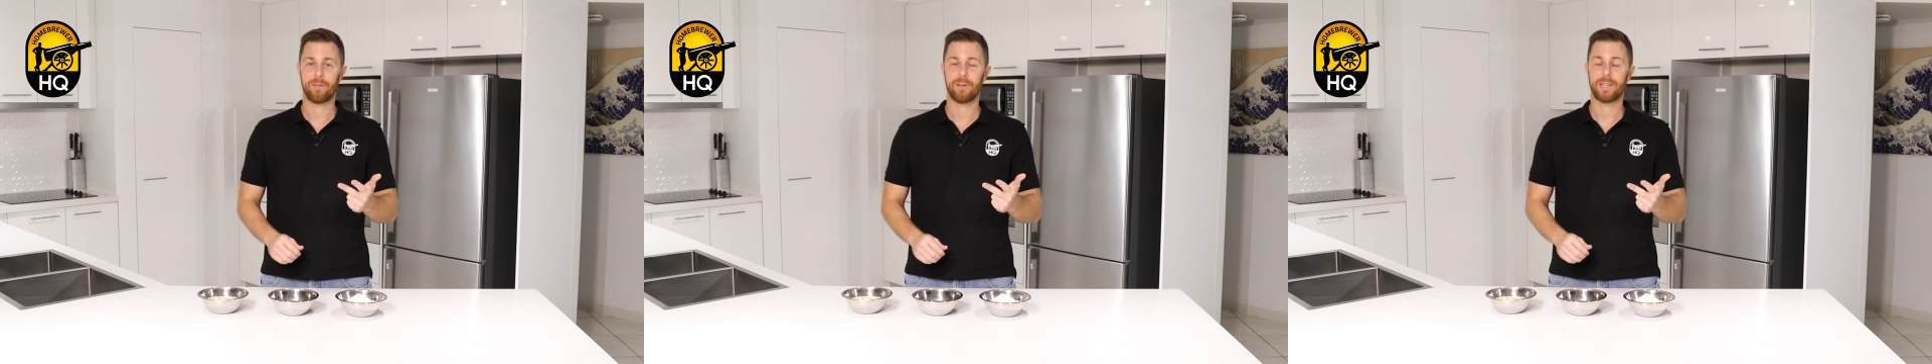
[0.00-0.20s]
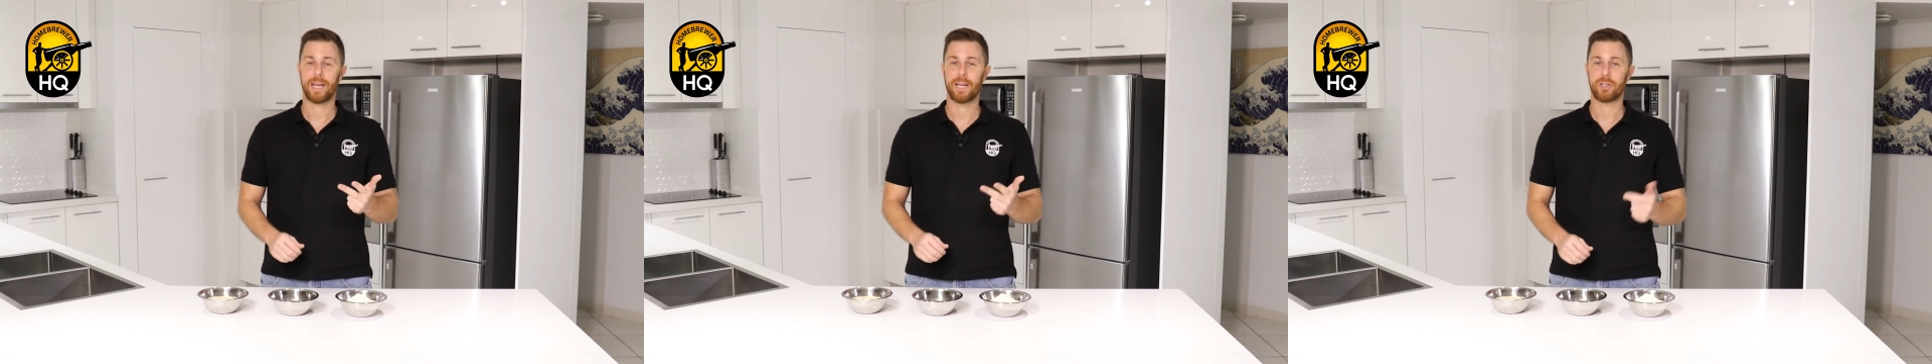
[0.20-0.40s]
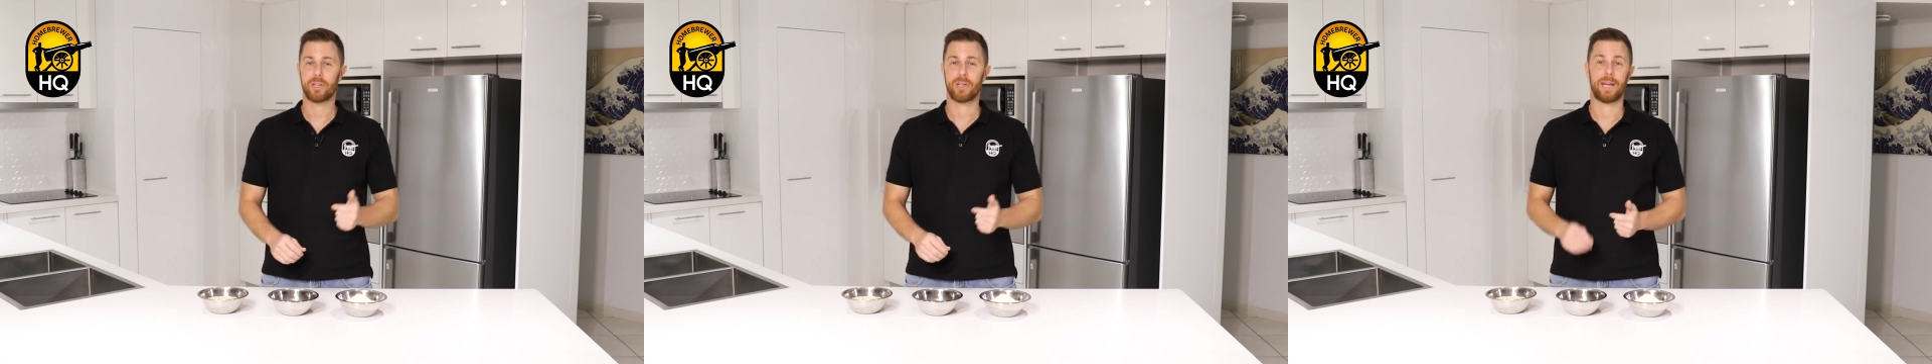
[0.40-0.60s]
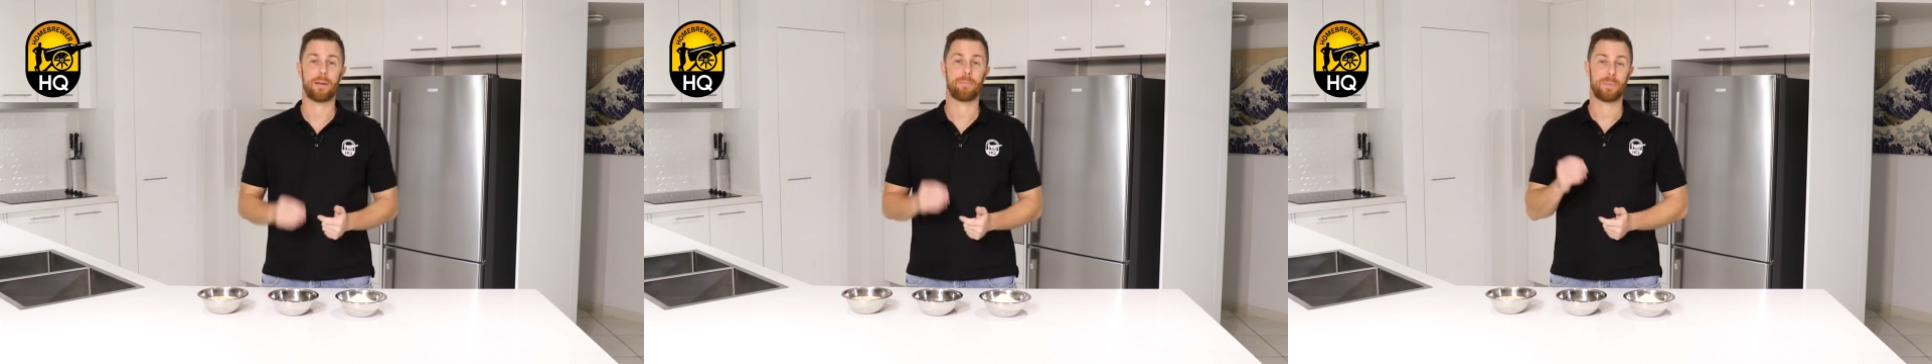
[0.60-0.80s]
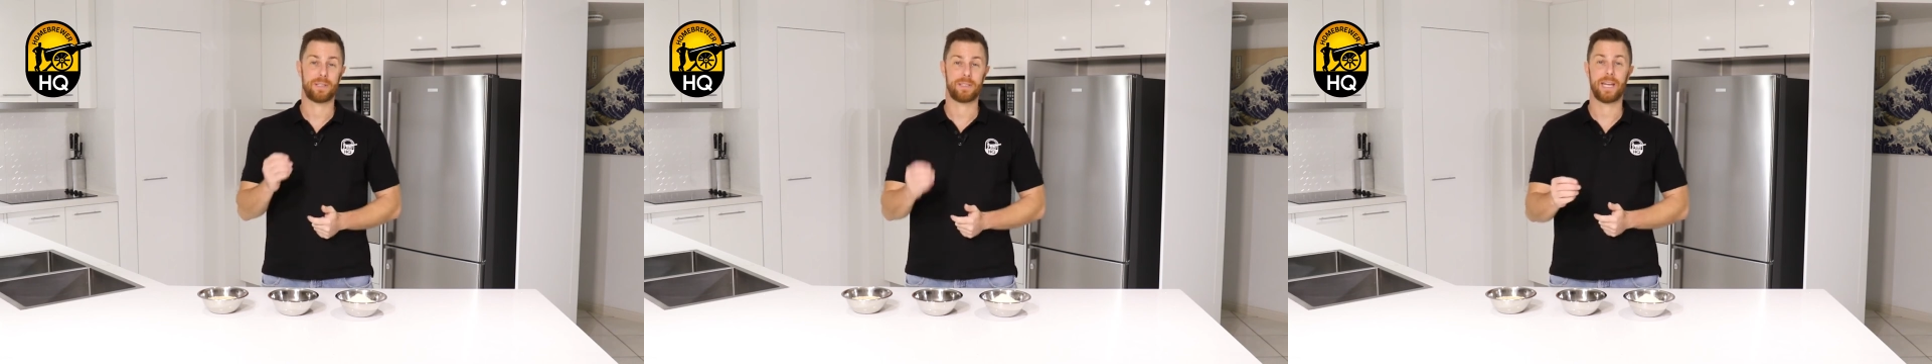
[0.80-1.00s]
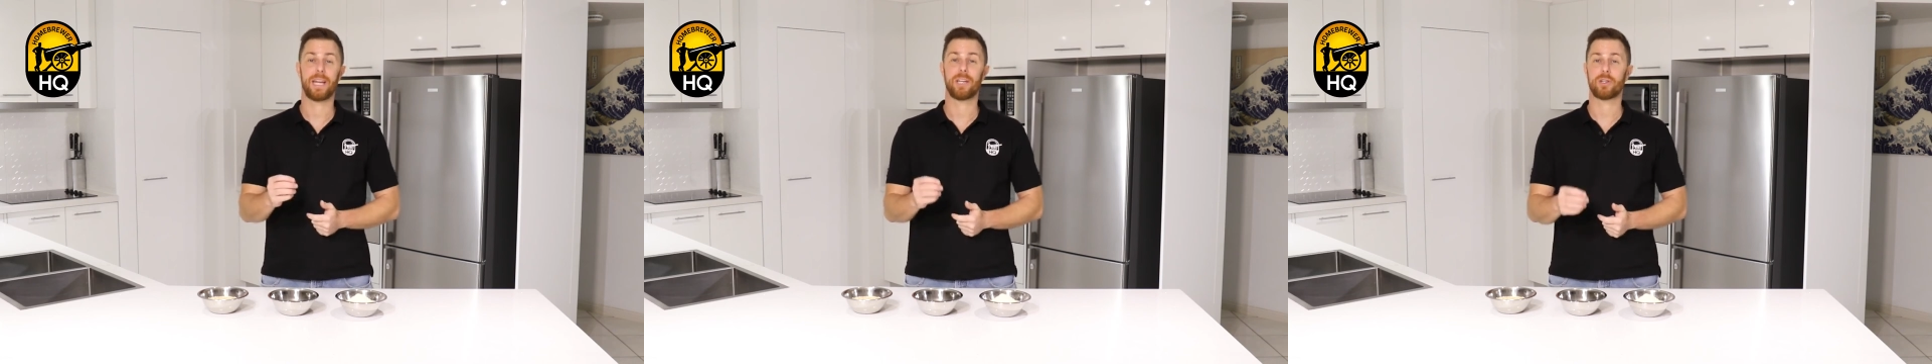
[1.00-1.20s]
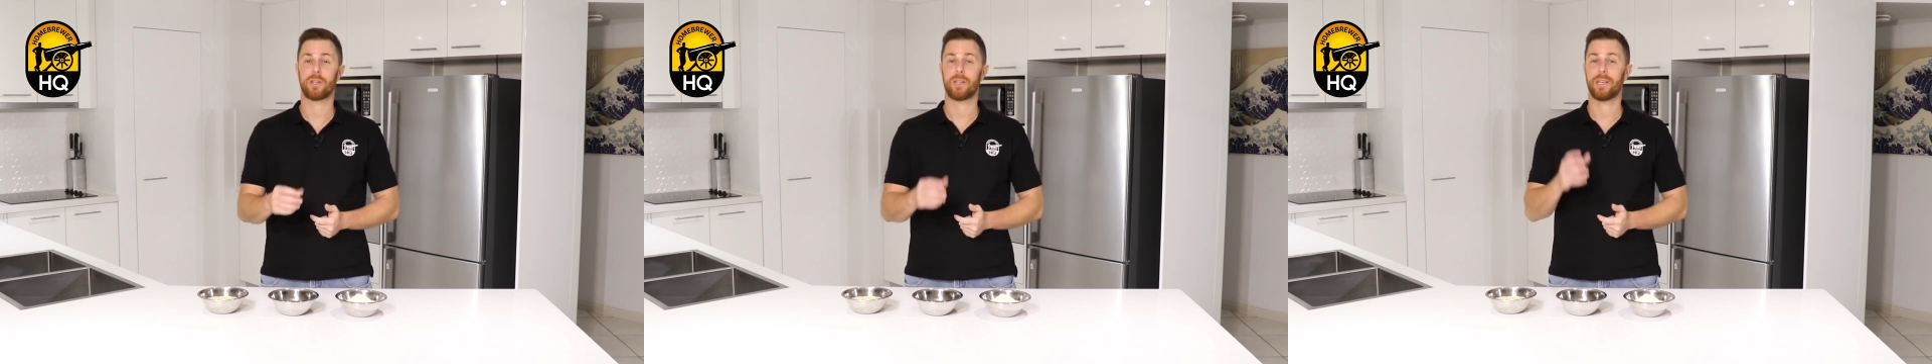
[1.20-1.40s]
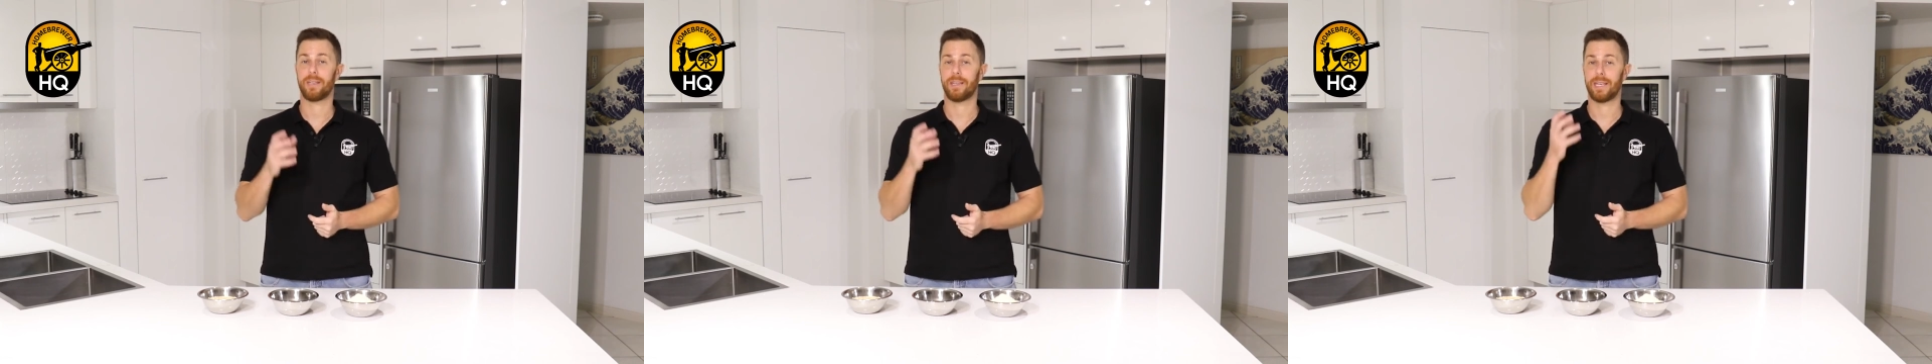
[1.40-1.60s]
retention and
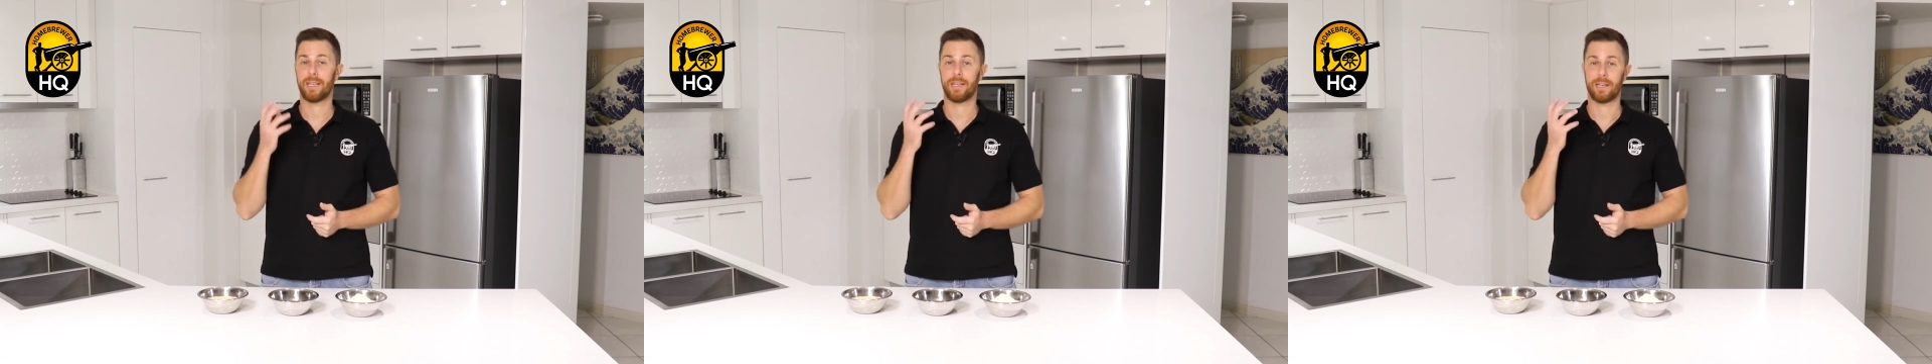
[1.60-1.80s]
potentially the